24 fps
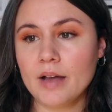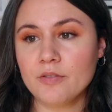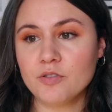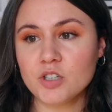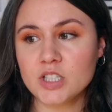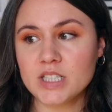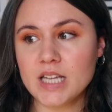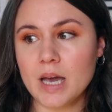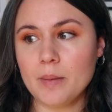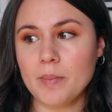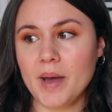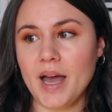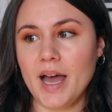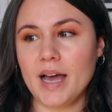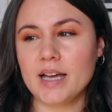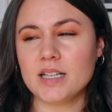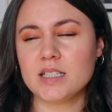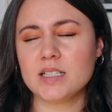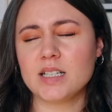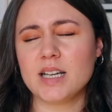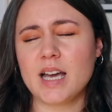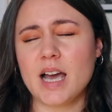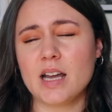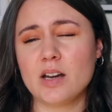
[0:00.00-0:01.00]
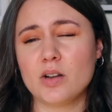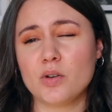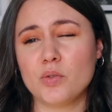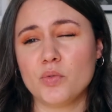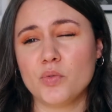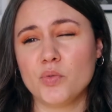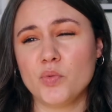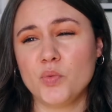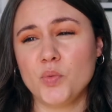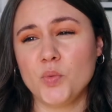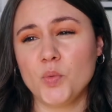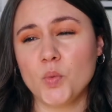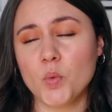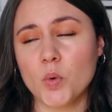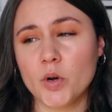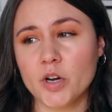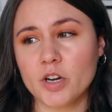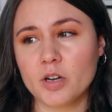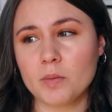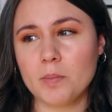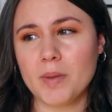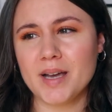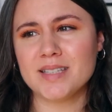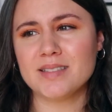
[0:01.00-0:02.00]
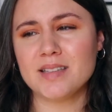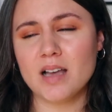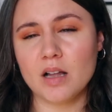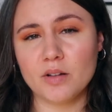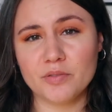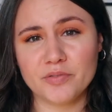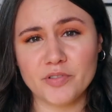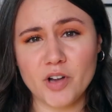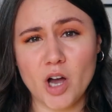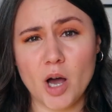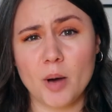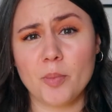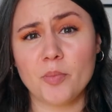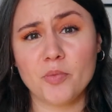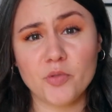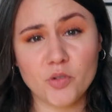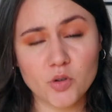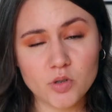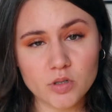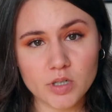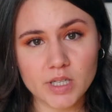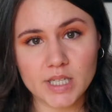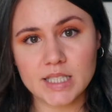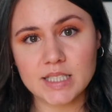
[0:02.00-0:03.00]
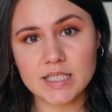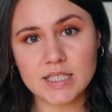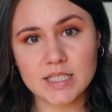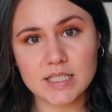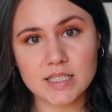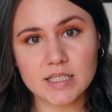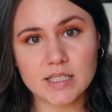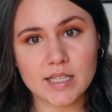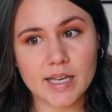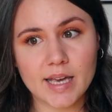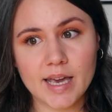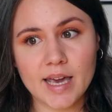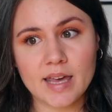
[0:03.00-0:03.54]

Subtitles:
Every time I had to kind of work myself up for it,